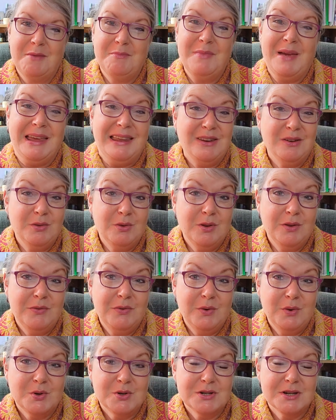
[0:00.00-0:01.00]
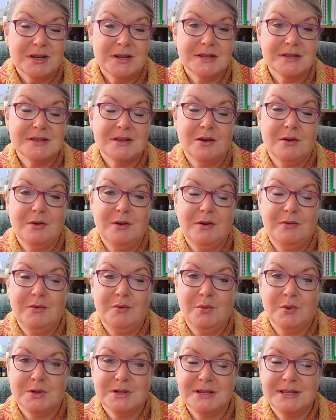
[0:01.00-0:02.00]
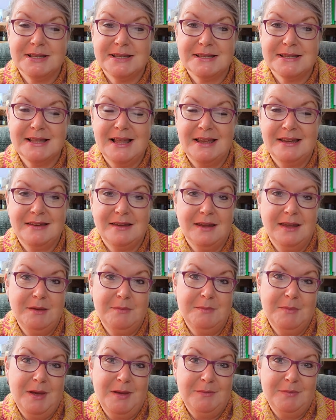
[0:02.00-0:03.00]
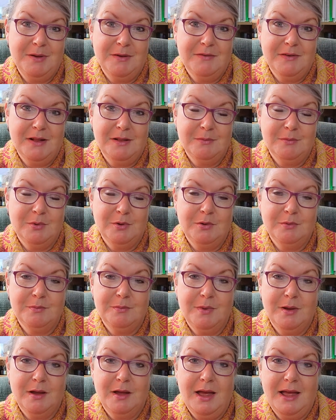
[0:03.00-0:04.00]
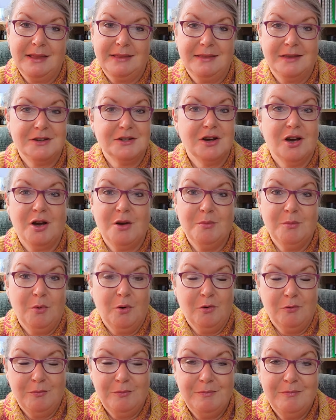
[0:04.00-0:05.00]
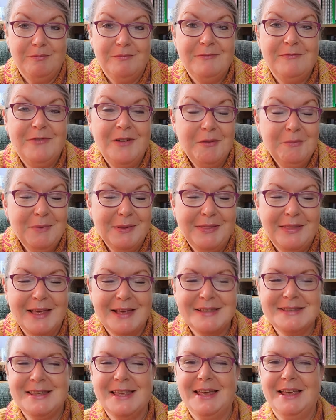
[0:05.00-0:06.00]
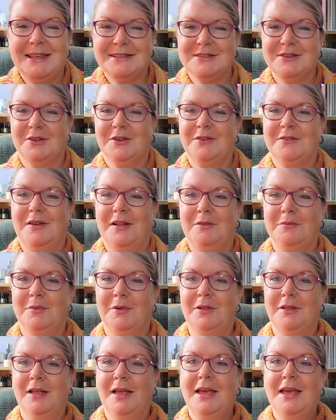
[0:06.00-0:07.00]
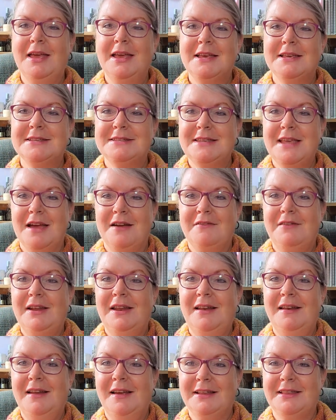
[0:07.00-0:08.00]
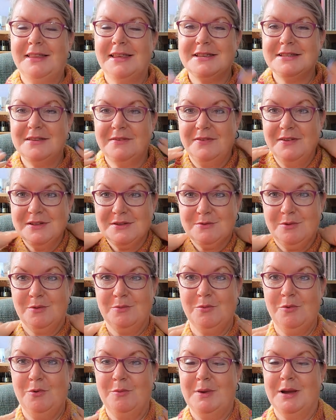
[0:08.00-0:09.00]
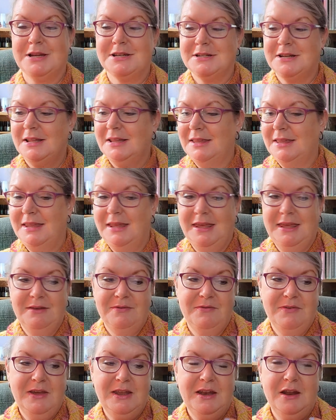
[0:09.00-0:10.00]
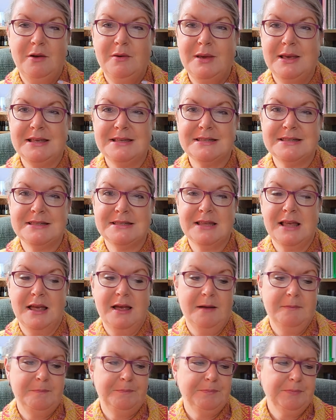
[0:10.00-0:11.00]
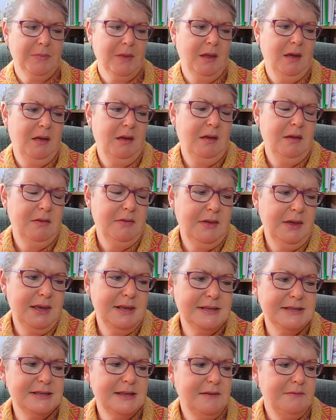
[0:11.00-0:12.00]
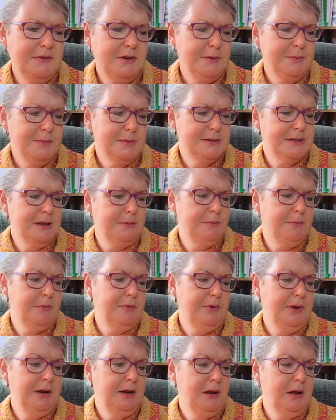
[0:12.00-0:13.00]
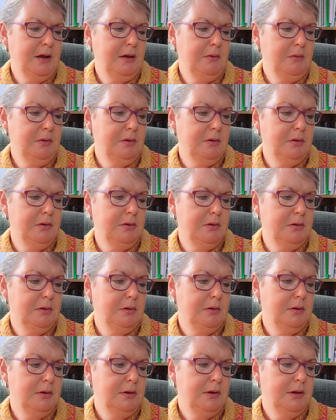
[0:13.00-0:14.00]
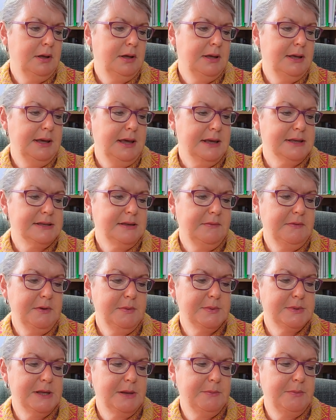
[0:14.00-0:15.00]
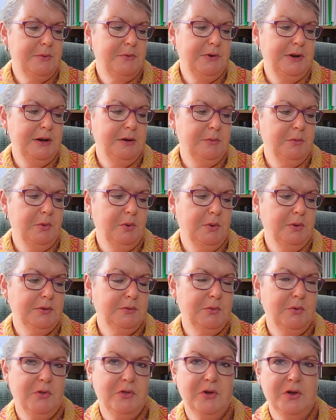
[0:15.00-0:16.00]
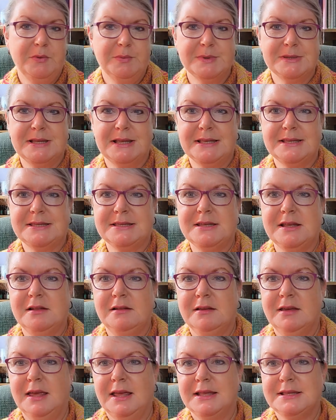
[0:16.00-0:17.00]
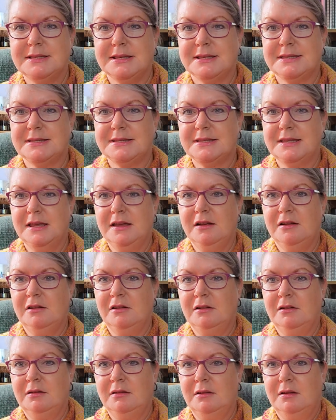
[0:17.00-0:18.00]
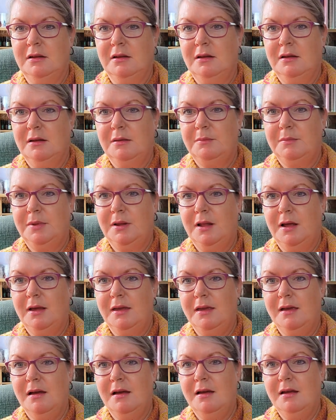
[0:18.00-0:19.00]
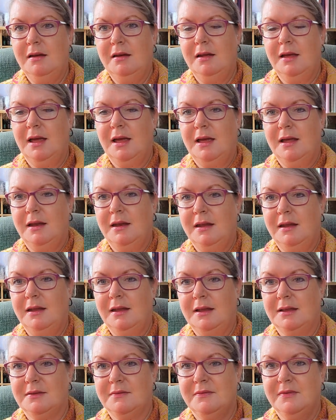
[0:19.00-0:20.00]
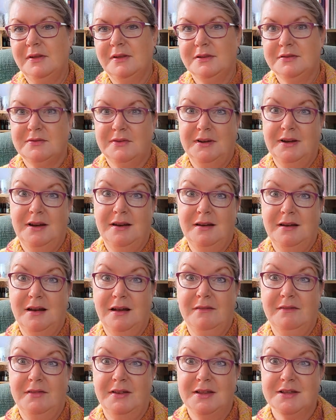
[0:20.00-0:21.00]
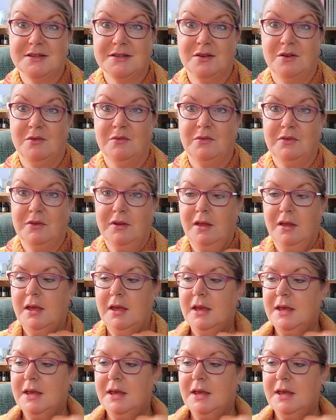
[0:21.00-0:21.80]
I may do in the future, so if you're watching this later, it may be available, but at the time of filming this, it's not available. So yeah, I really like this. It feels quite warm actually. The Fino is I think it's 70% merino. Yeah, 70% merino wool, 30% silk. It's a single ply yarn, and it feels really lovely and soft.